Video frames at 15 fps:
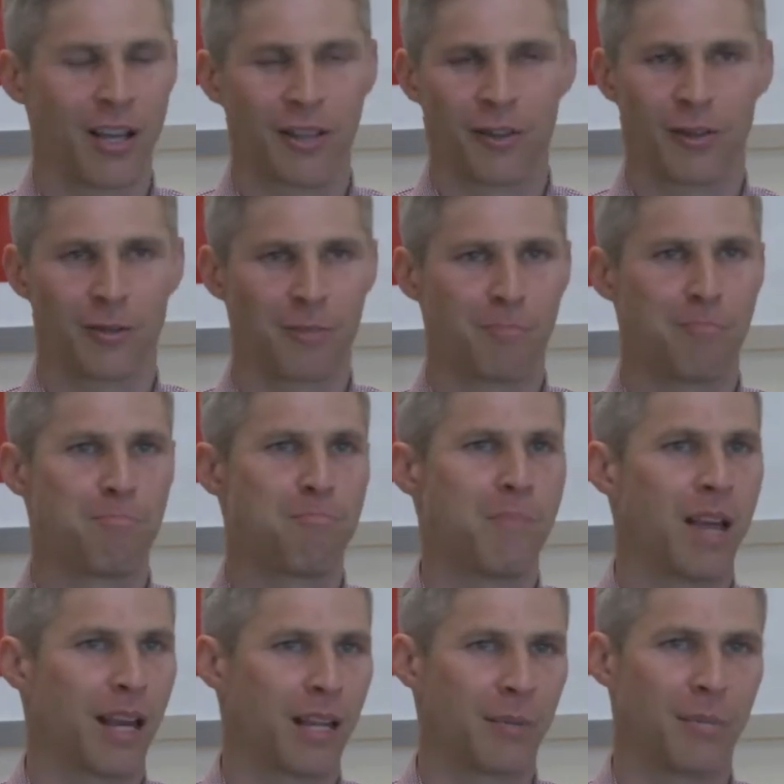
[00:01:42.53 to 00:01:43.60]
There's
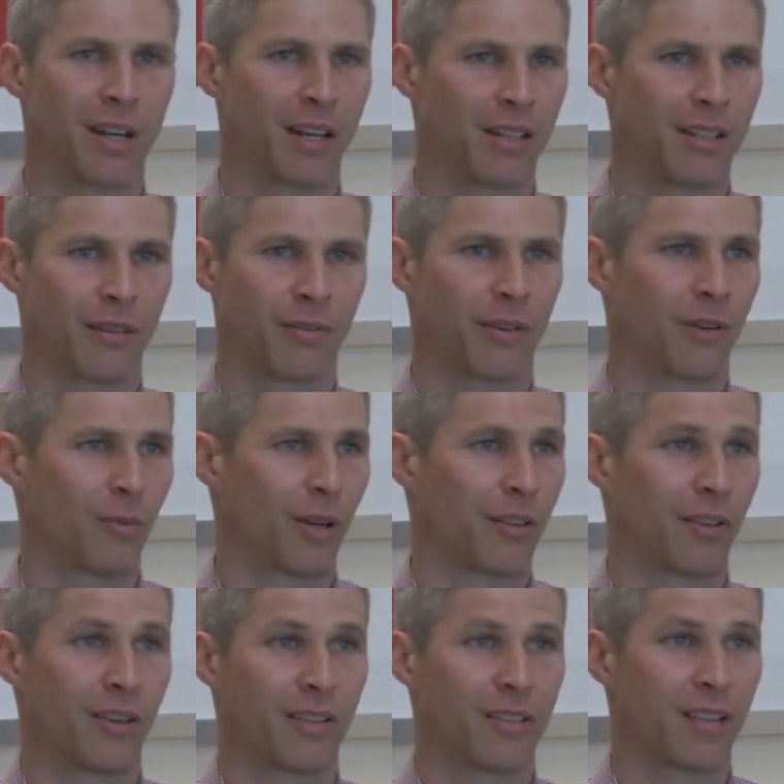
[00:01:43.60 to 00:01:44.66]
many, many different,
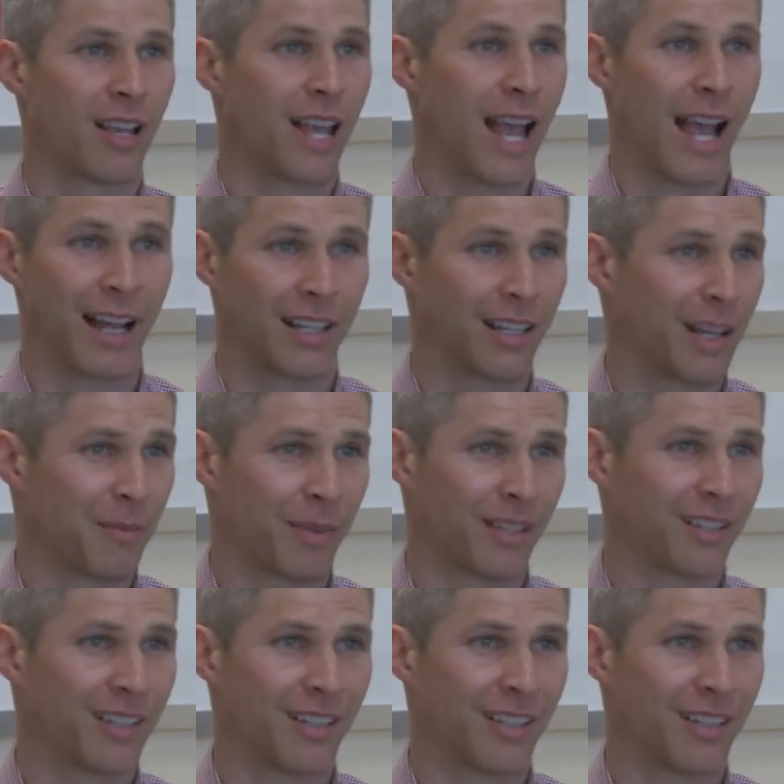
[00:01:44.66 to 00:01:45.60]
whether it's academic